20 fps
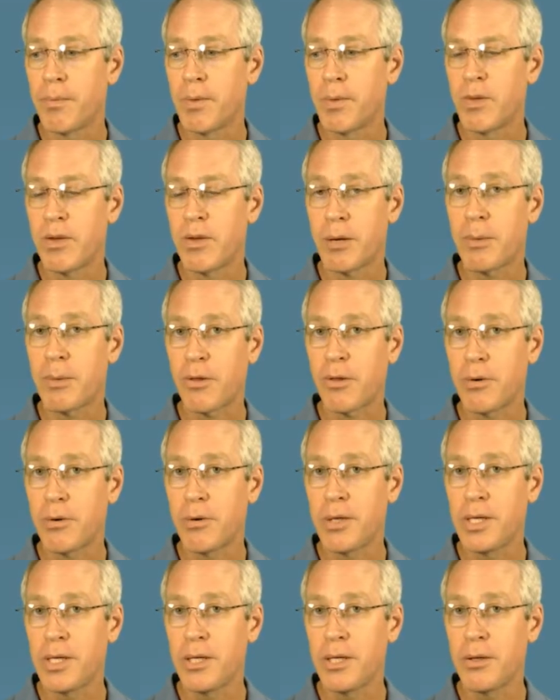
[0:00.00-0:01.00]
take about
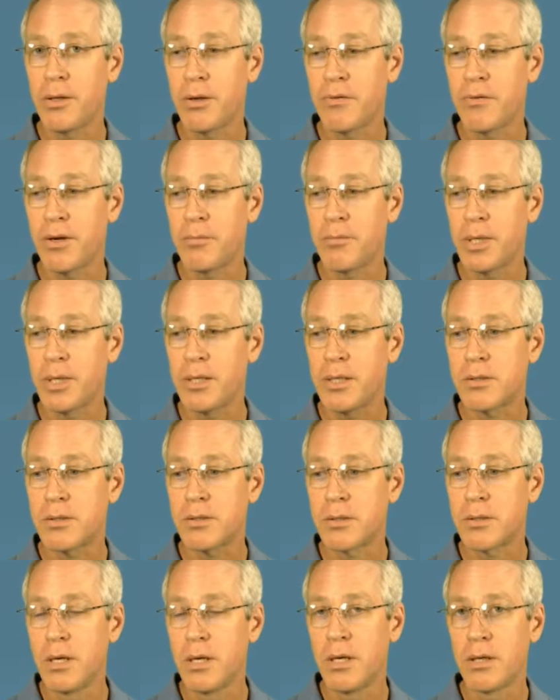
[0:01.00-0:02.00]
35
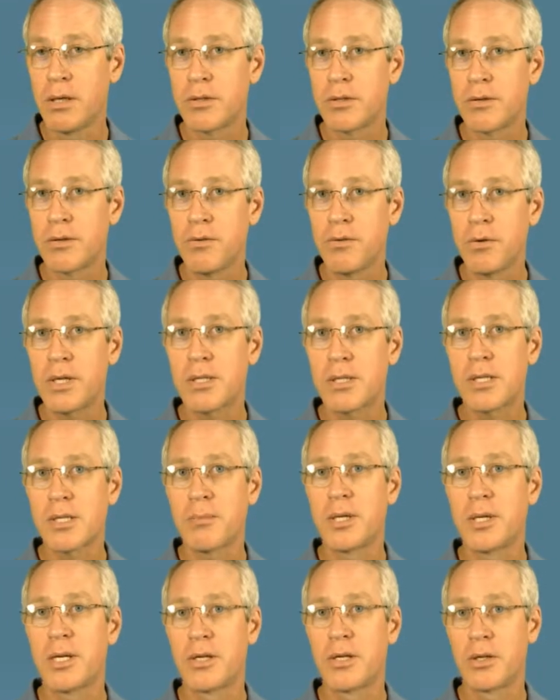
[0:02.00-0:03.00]
minutes. There's a few things I'm
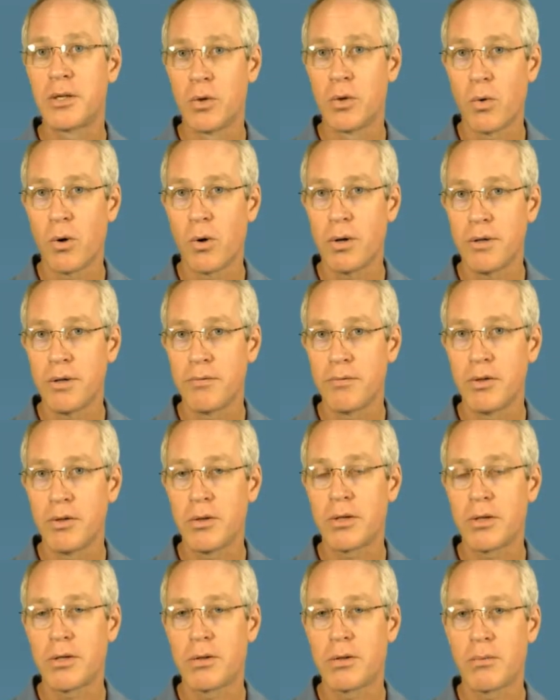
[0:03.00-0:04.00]
going to ignore. If you
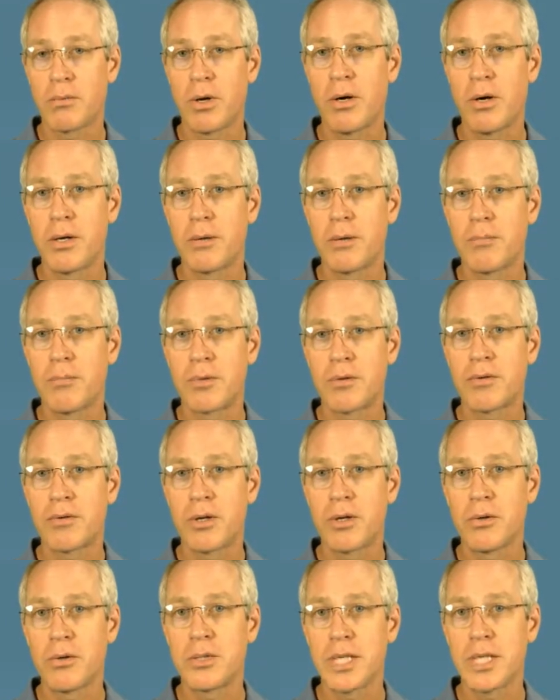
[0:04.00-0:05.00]
look at the raw number of
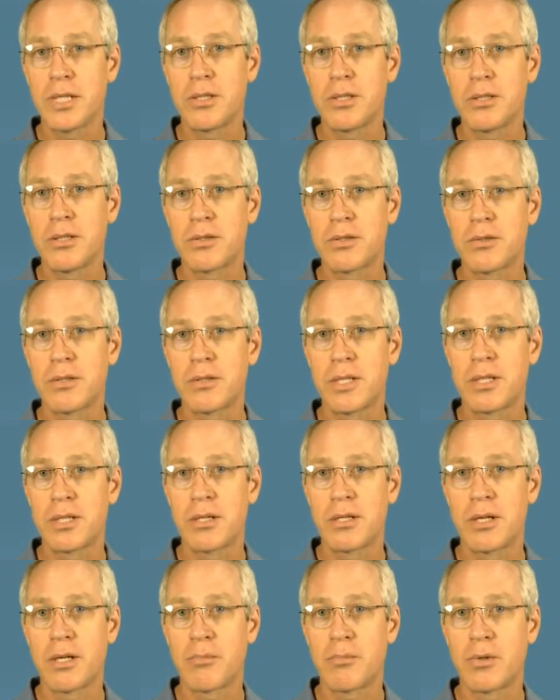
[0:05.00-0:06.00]
code changes, you'll see the
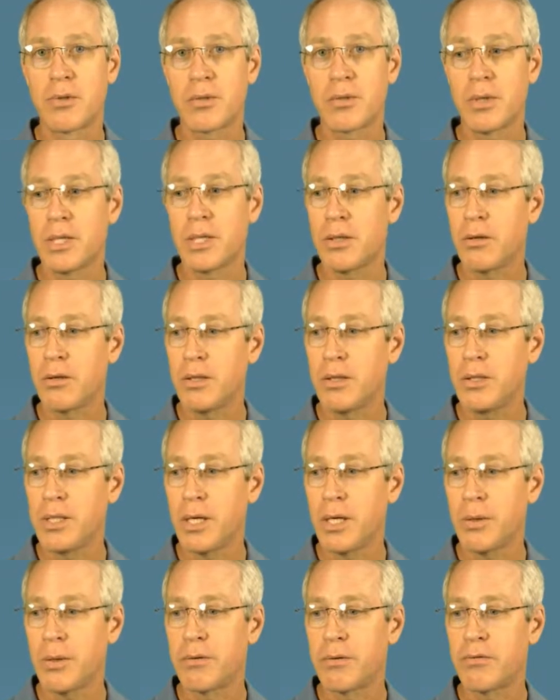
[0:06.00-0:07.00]
number is quite large.
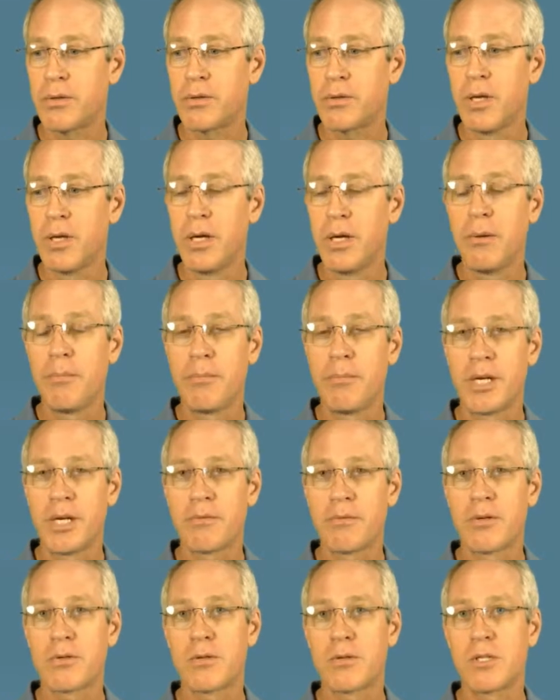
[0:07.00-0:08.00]
However, many of
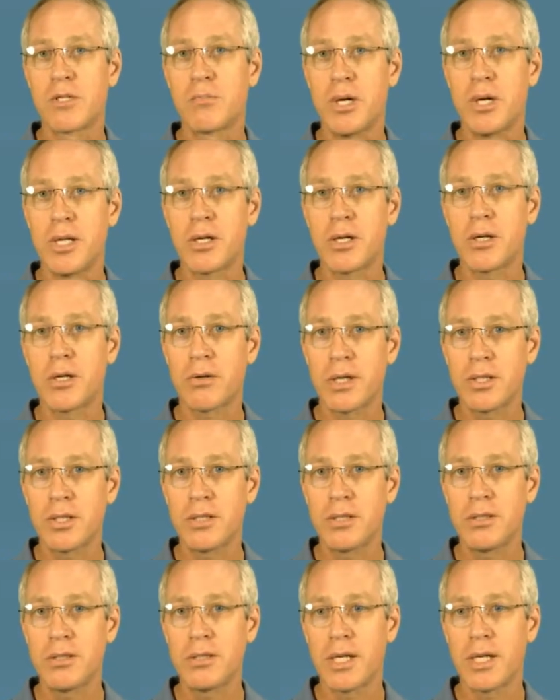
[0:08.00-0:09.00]
those were spelling
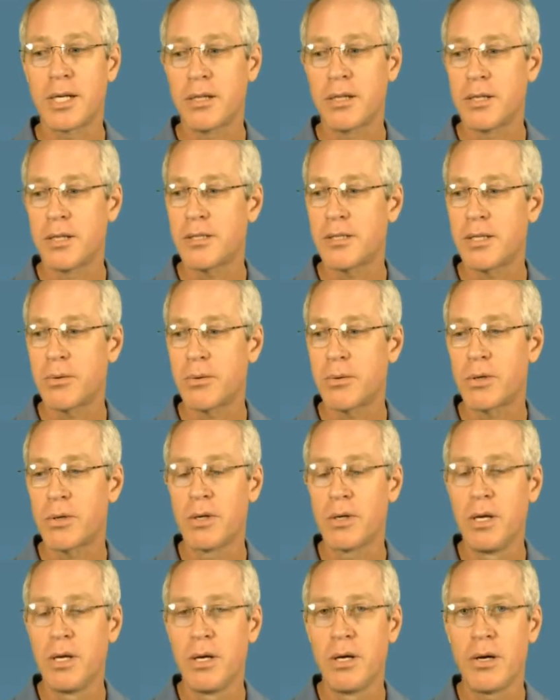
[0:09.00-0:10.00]
corrections, and unless they
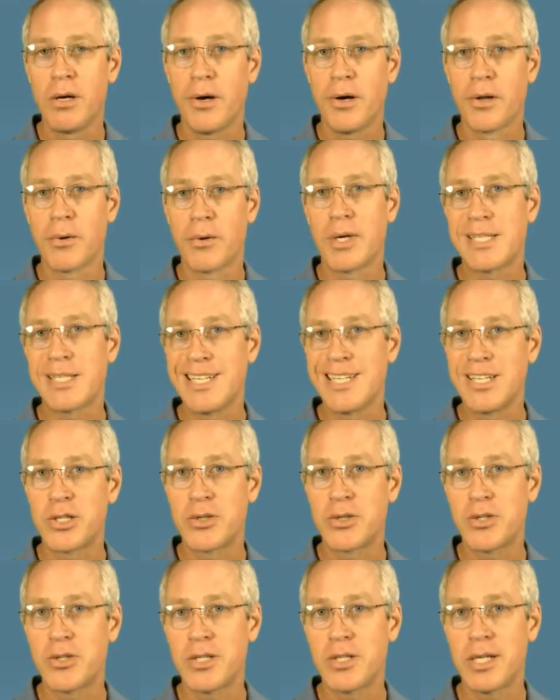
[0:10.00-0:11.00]
were otherwise
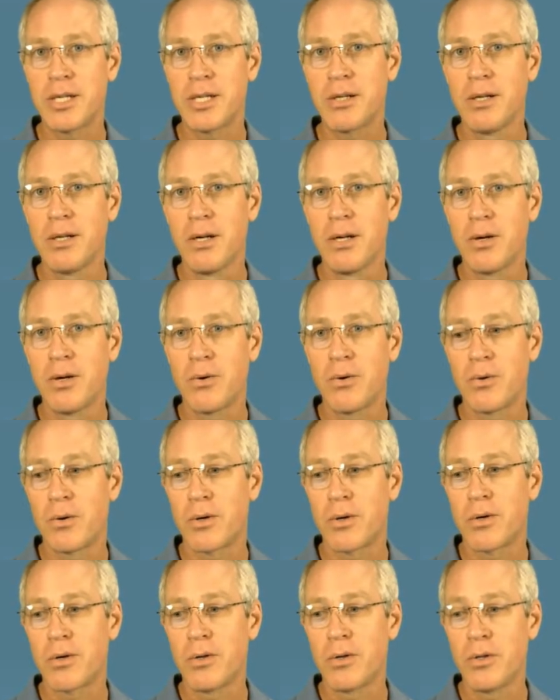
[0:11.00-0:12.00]
interesting
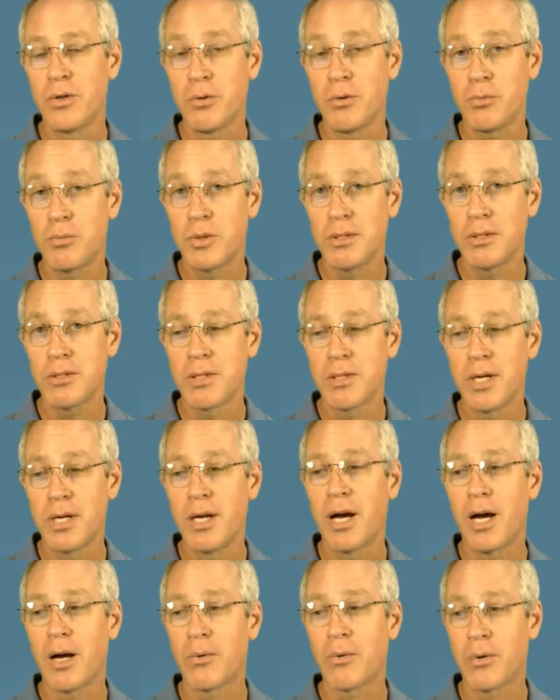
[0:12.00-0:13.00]
or humorous,
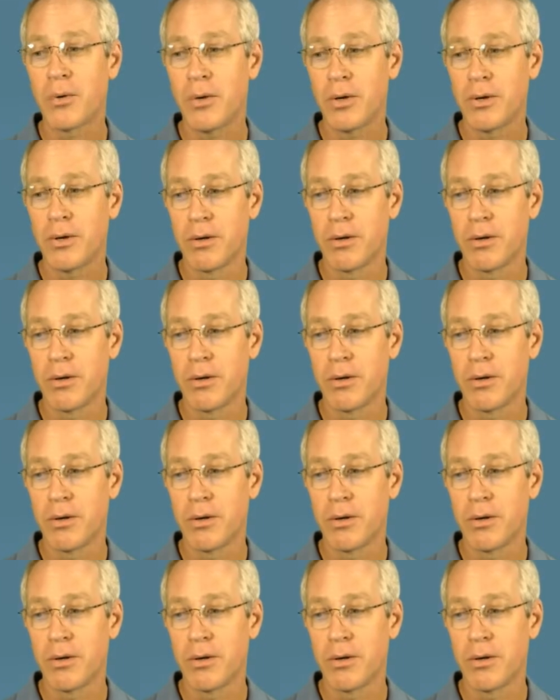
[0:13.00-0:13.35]
I will